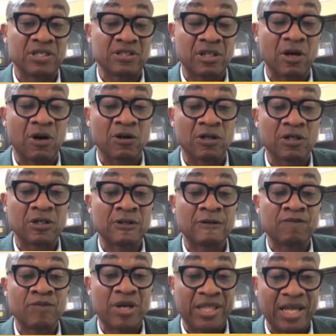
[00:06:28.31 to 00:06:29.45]
long,
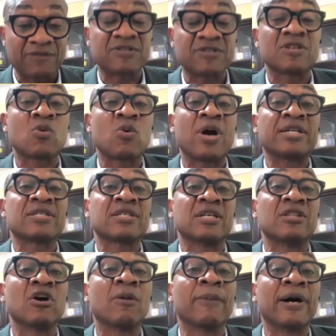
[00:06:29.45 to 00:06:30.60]
and I've seen quite a
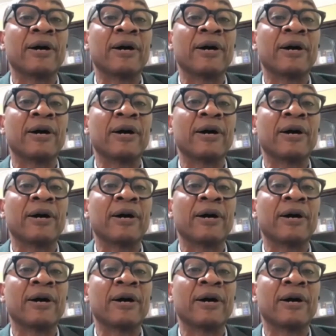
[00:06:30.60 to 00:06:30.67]
number.